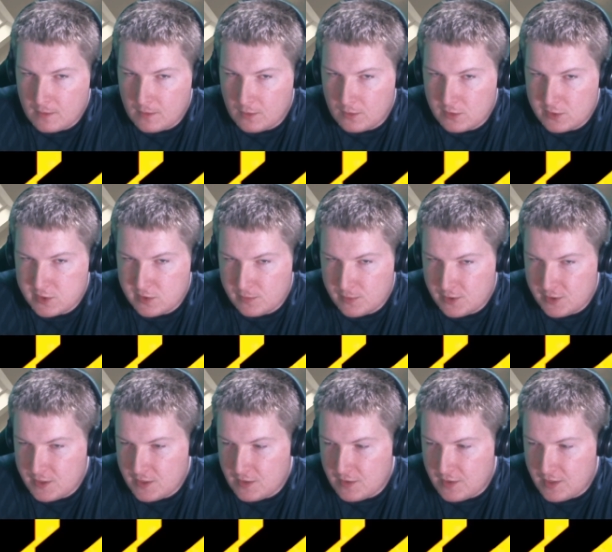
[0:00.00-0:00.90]

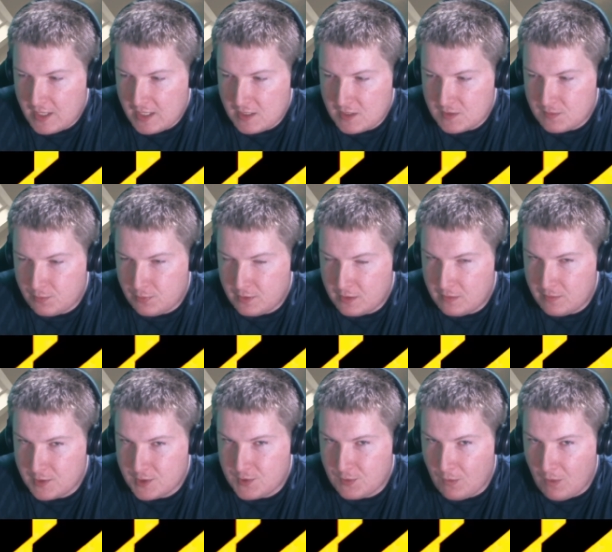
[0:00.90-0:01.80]
ultimately that is pretty
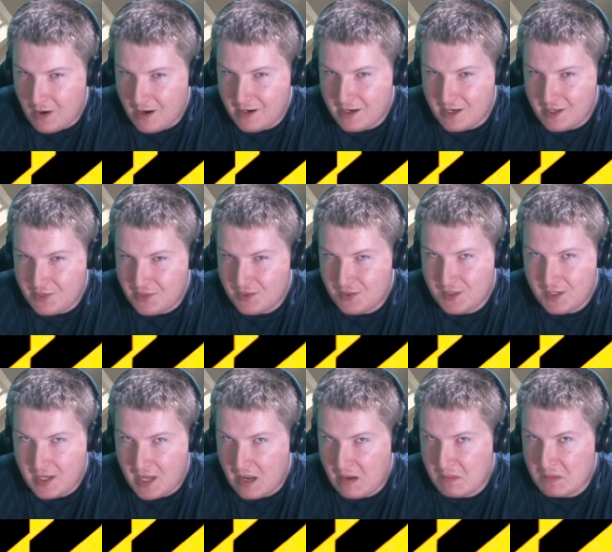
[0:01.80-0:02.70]
much why I think the
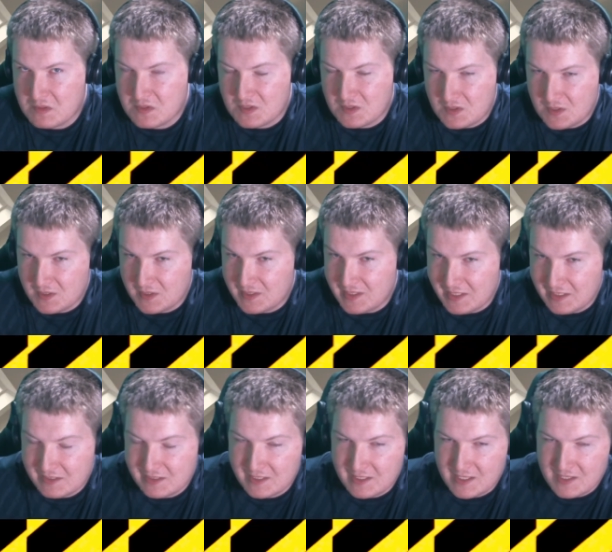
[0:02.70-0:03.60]
game is as
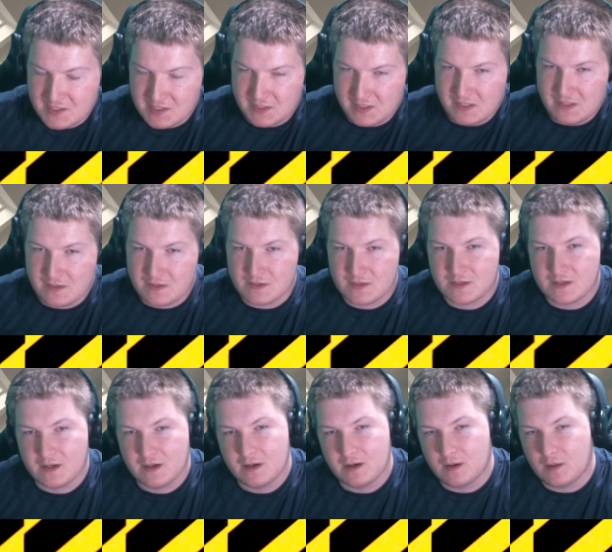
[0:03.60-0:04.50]
addicting as it is.
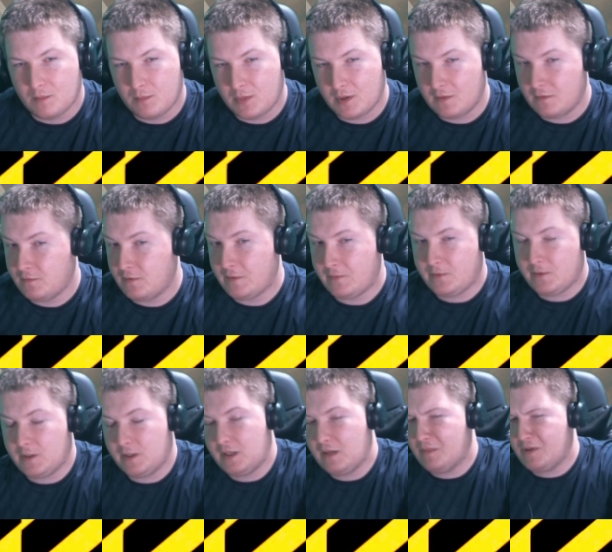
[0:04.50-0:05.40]
But feel
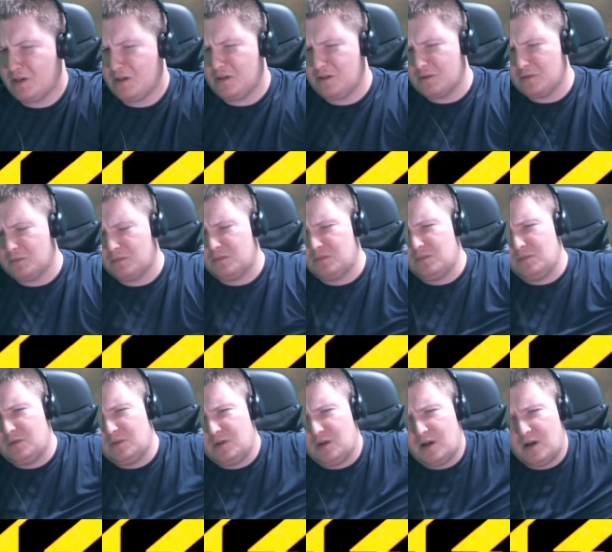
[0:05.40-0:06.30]
free to let me know
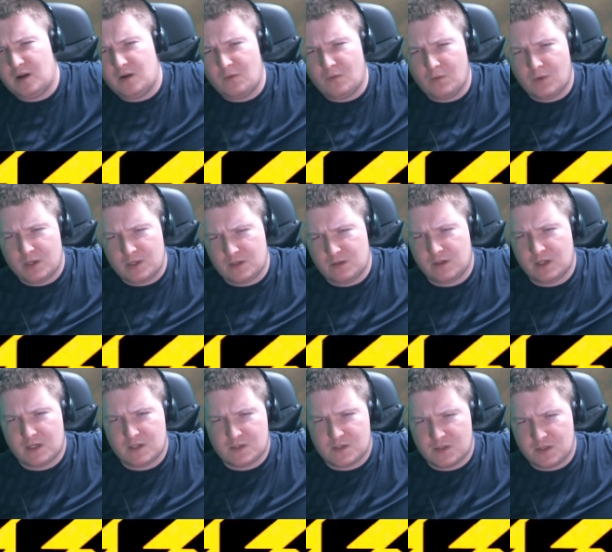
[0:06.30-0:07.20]
what you
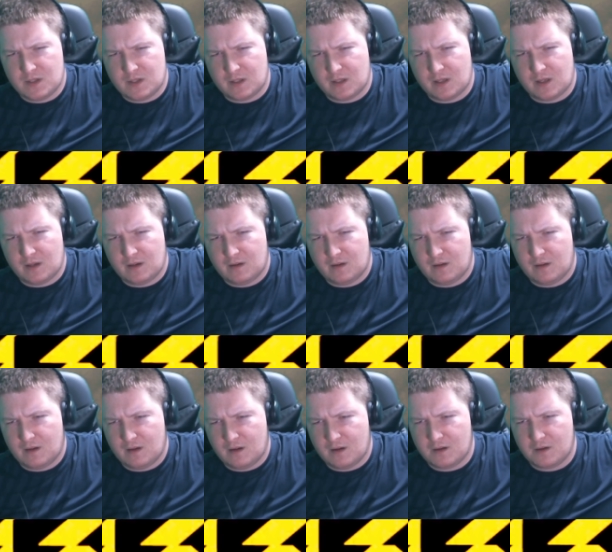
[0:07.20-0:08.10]
guys think
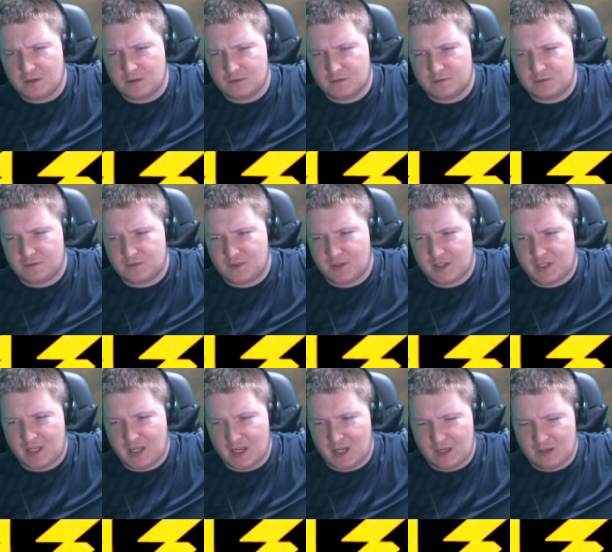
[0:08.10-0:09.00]
of the
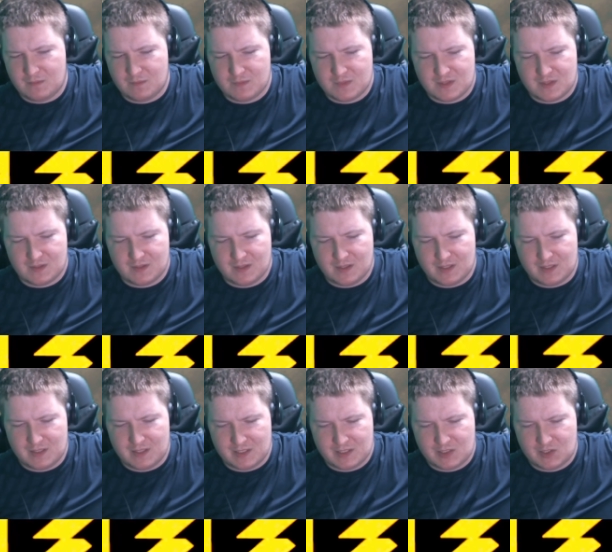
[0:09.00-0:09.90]
game's
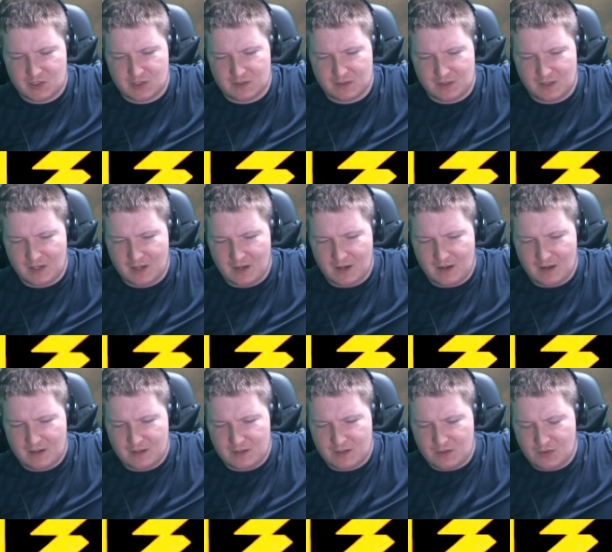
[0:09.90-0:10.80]
addiction.
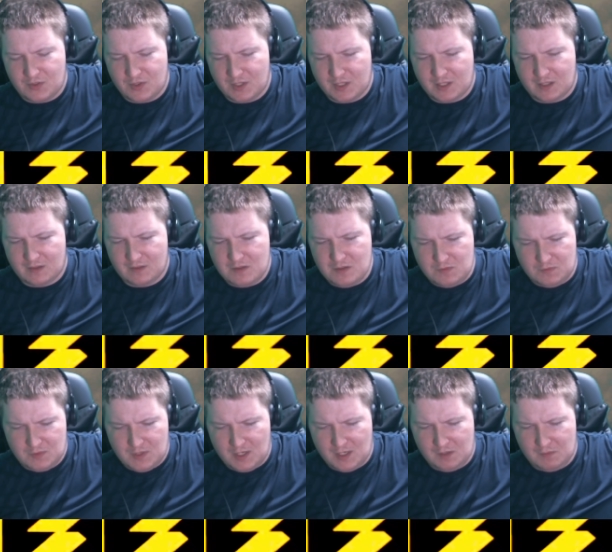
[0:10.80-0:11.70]
Do you think
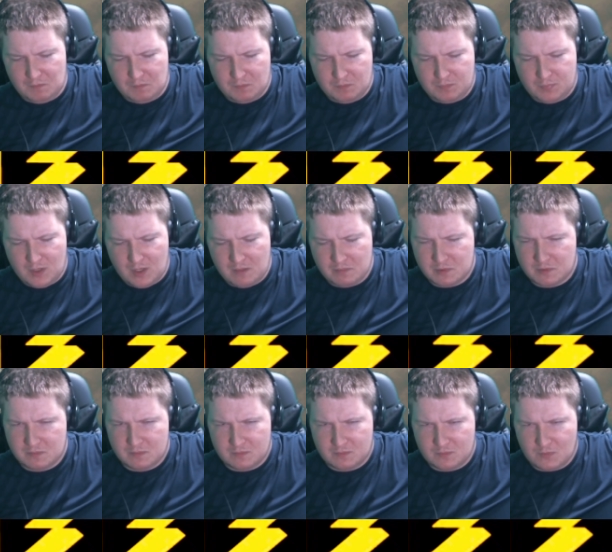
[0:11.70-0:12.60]
you've got a
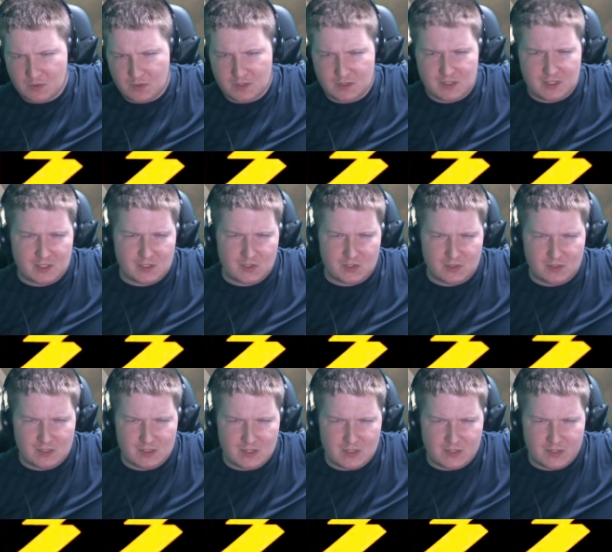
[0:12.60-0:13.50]
problem with
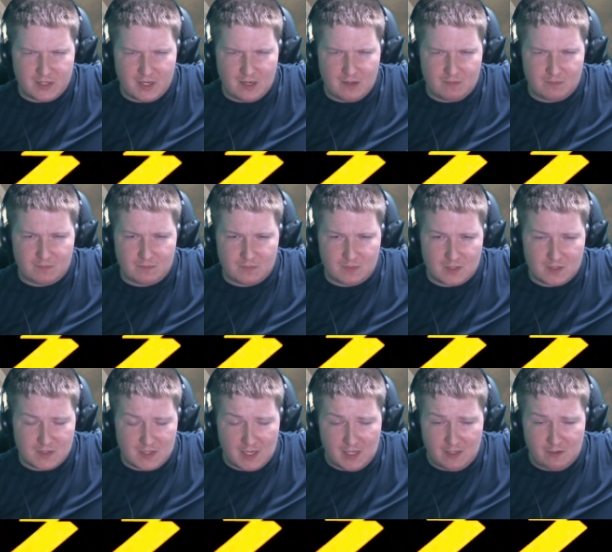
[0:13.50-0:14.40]
addiction in this game?
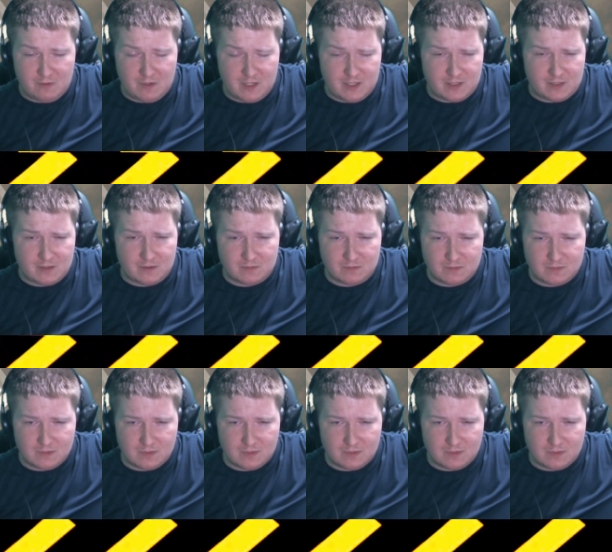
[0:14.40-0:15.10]
Because I know I do.